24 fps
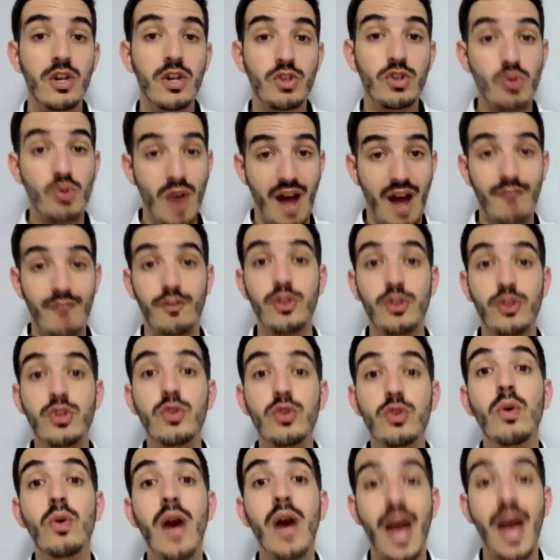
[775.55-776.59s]
to have a
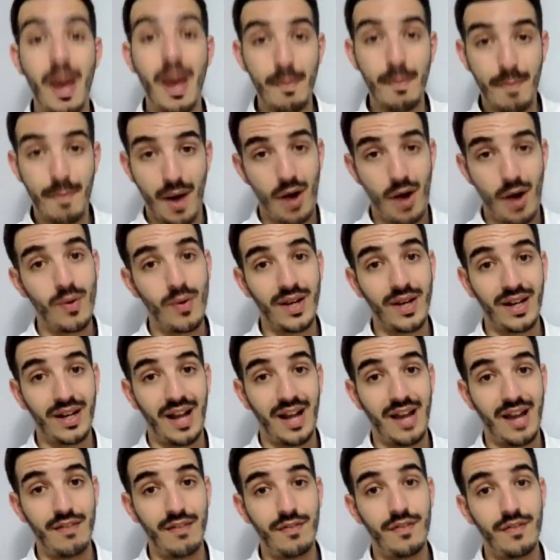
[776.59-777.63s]
new empowering
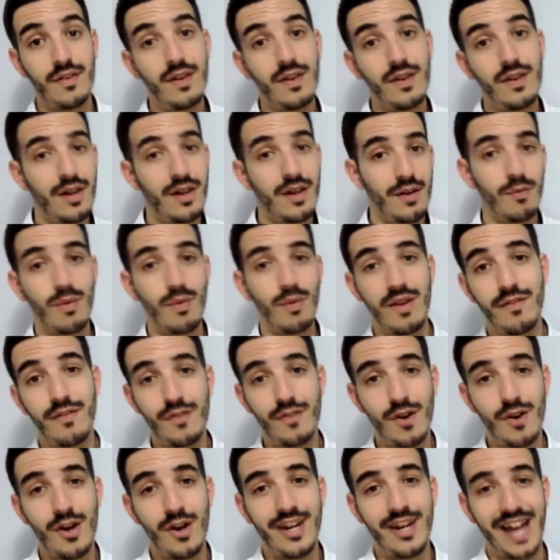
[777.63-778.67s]
life
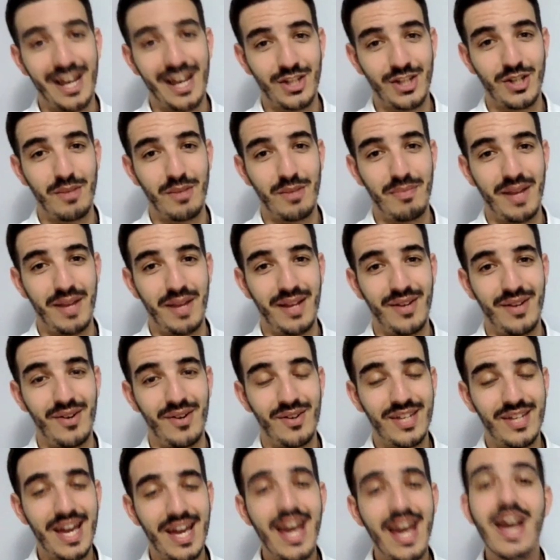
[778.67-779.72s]
with an action plan.
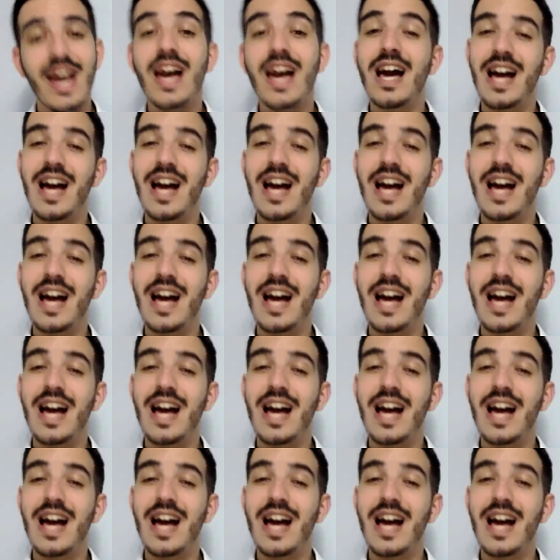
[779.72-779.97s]
Okay?